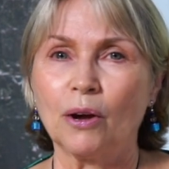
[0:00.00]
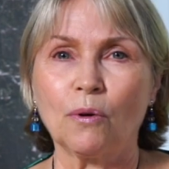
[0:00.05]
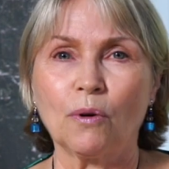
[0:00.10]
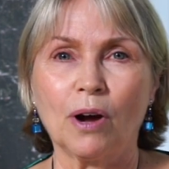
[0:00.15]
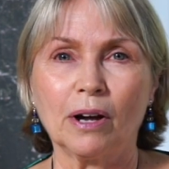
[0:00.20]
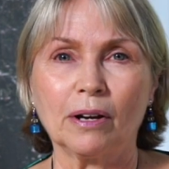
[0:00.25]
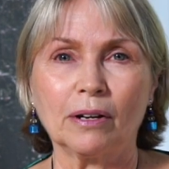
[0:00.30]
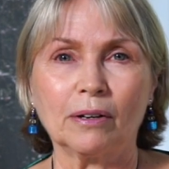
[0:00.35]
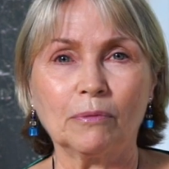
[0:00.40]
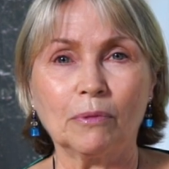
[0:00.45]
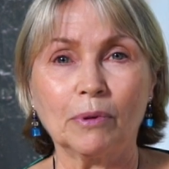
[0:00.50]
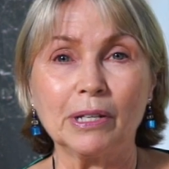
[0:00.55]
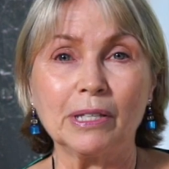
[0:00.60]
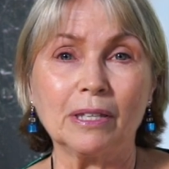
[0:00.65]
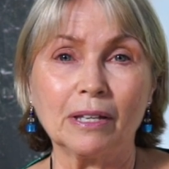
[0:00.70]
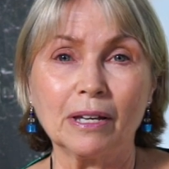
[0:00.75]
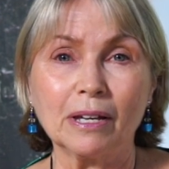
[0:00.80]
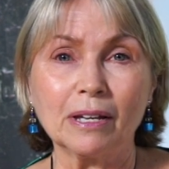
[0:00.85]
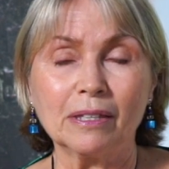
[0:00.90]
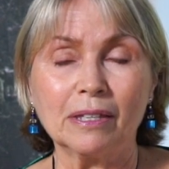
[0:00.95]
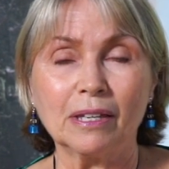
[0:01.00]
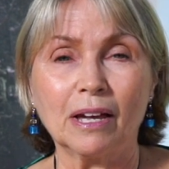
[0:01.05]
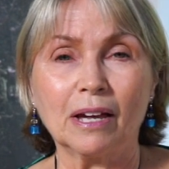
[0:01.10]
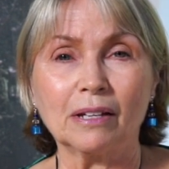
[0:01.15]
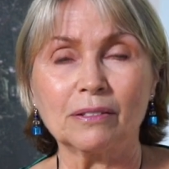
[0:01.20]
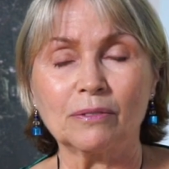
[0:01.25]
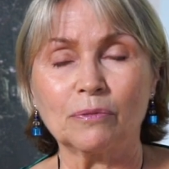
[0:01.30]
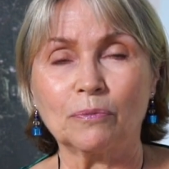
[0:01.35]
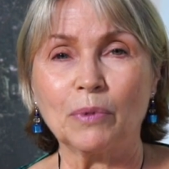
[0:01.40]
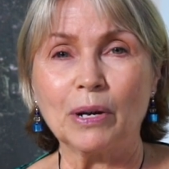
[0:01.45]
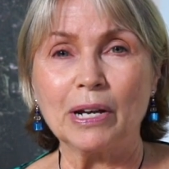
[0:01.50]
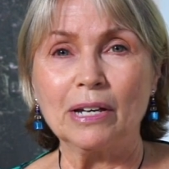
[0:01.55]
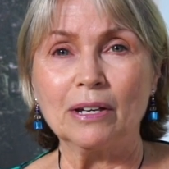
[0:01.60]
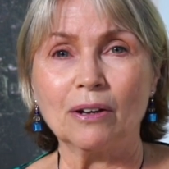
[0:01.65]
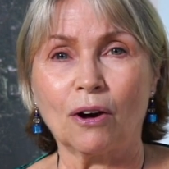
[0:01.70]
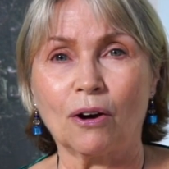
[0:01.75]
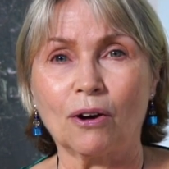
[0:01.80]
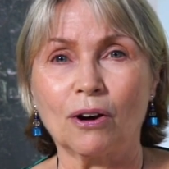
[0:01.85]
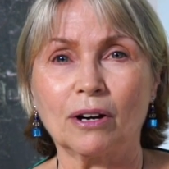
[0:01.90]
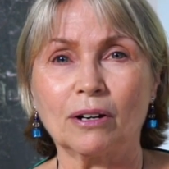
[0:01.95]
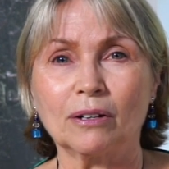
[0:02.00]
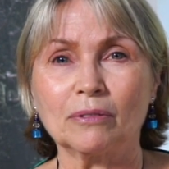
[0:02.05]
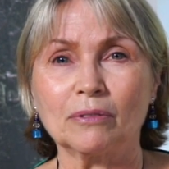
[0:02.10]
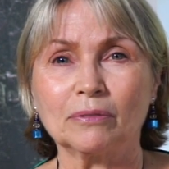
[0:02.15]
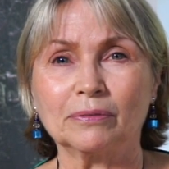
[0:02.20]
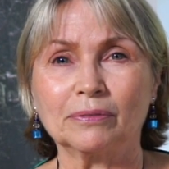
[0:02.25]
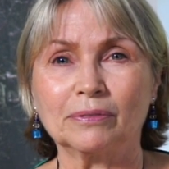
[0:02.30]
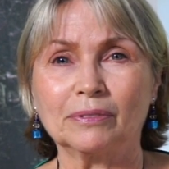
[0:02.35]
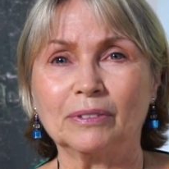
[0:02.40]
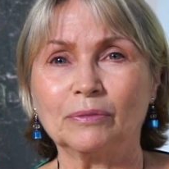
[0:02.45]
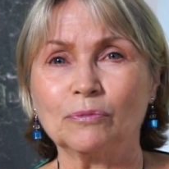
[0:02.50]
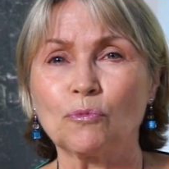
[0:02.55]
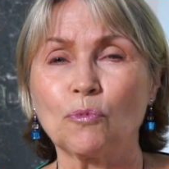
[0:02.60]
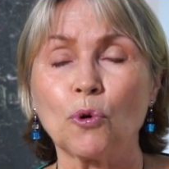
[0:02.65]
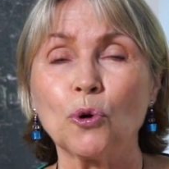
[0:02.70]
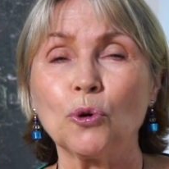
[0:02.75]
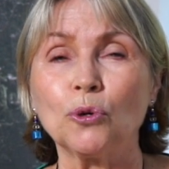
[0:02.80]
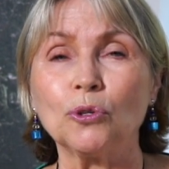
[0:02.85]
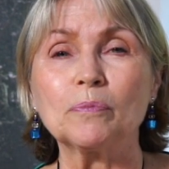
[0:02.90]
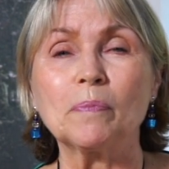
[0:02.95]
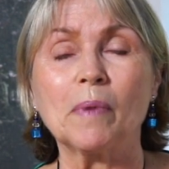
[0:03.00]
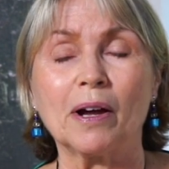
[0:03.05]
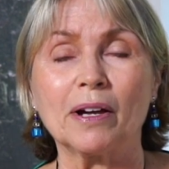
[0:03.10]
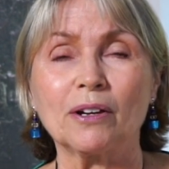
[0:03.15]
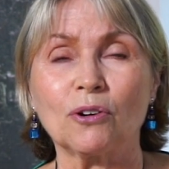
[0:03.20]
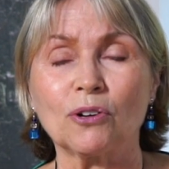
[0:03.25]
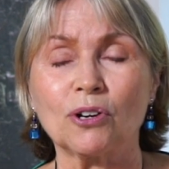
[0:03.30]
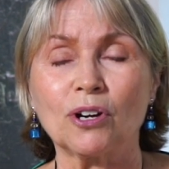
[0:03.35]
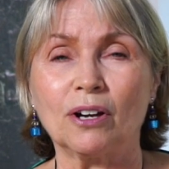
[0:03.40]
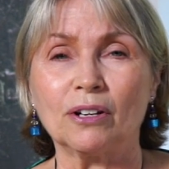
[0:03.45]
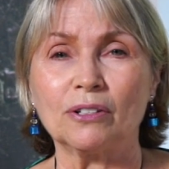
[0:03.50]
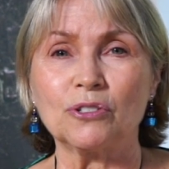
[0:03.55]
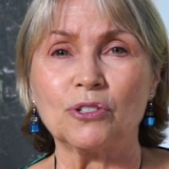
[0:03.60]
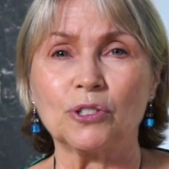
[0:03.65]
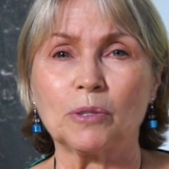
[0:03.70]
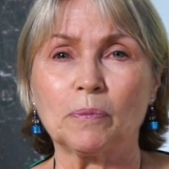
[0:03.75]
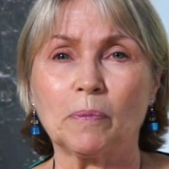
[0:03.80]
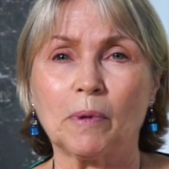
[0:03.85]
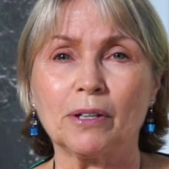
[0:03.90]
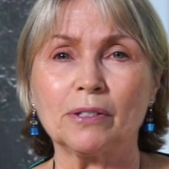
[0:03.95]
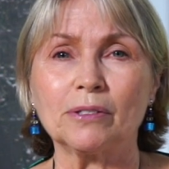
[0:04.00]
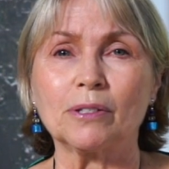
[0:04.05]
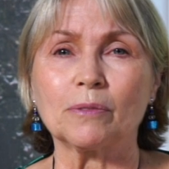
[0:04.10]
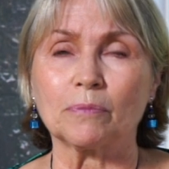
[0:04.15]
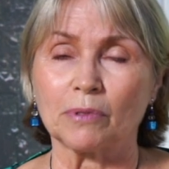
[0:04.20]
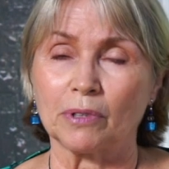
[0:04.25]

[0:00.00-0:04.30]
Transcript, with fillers: uh, we think that we are ruled by our conscious minds.